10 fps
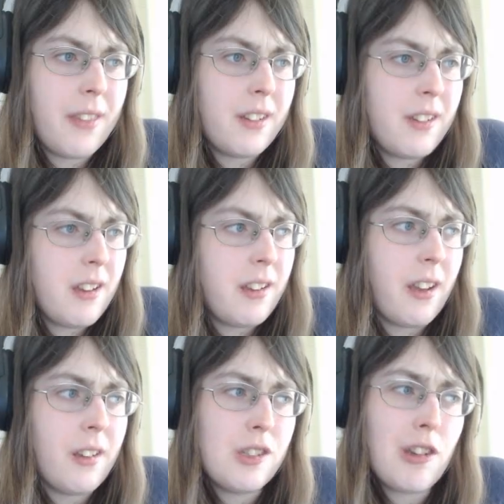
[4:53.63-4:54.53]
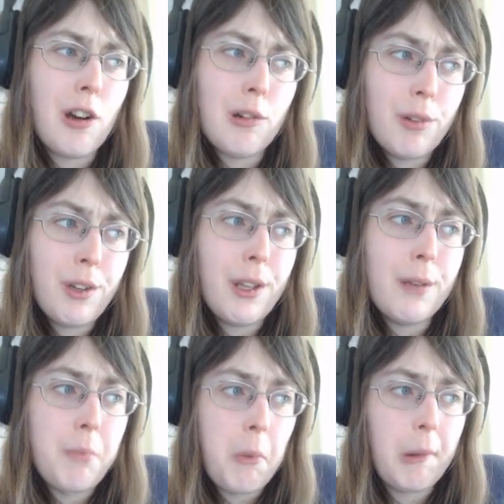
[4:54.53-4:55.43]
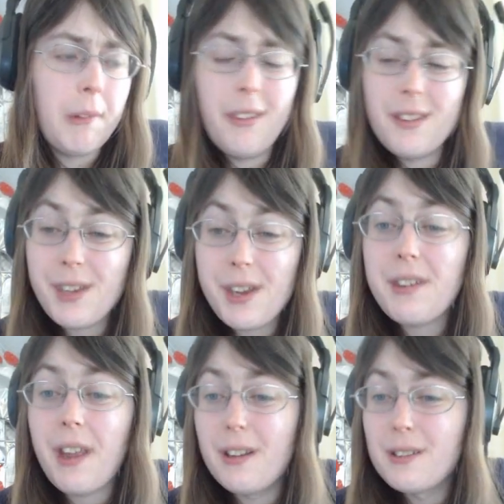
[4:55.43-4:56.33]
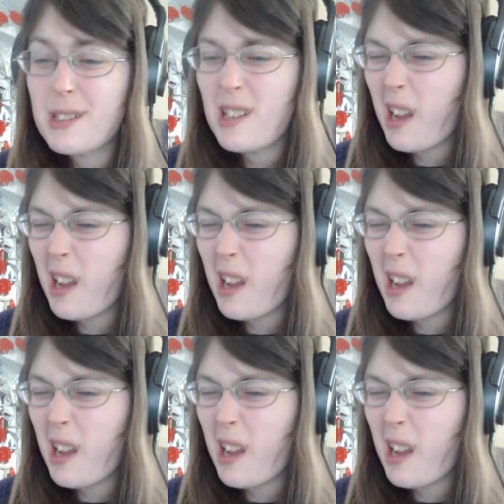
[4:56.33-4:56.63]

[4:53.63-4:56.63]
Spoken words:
The details are really important. The details.